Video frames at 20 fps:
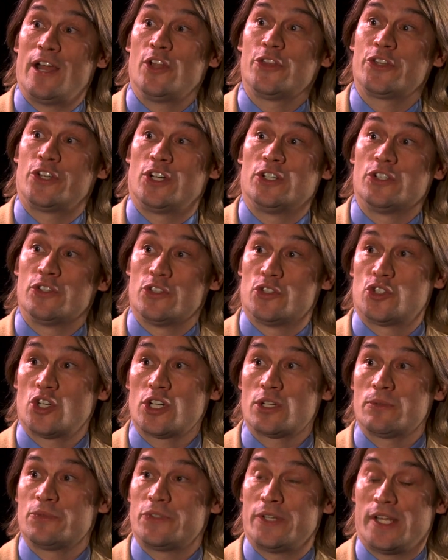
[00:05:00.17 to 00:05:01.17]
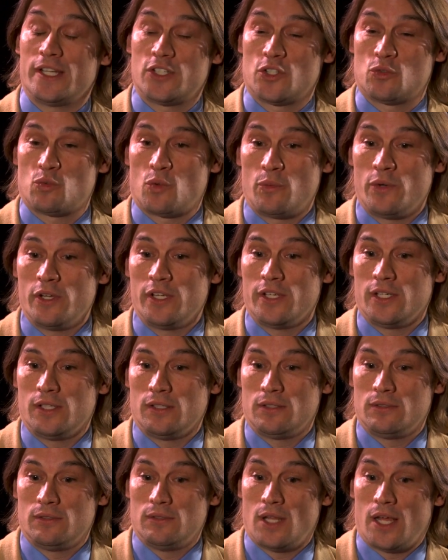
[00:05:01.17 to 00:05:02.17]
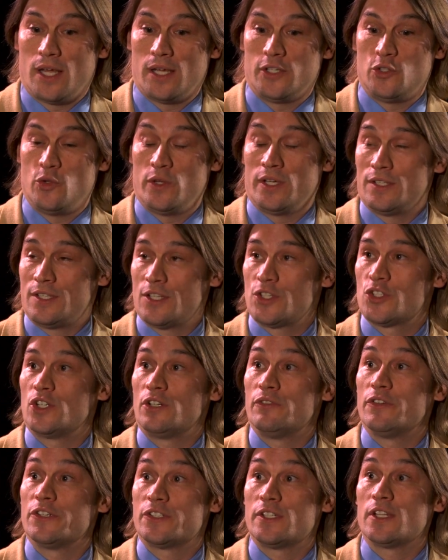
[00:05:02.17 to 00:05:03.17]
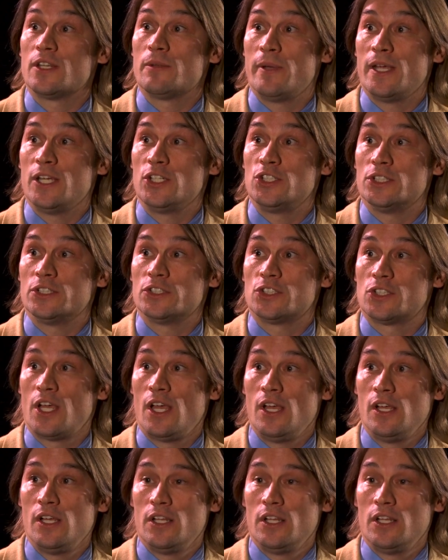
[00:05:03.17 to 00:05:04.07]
healthcare under those circumstances, we're really uh, doing a disservice to the patients.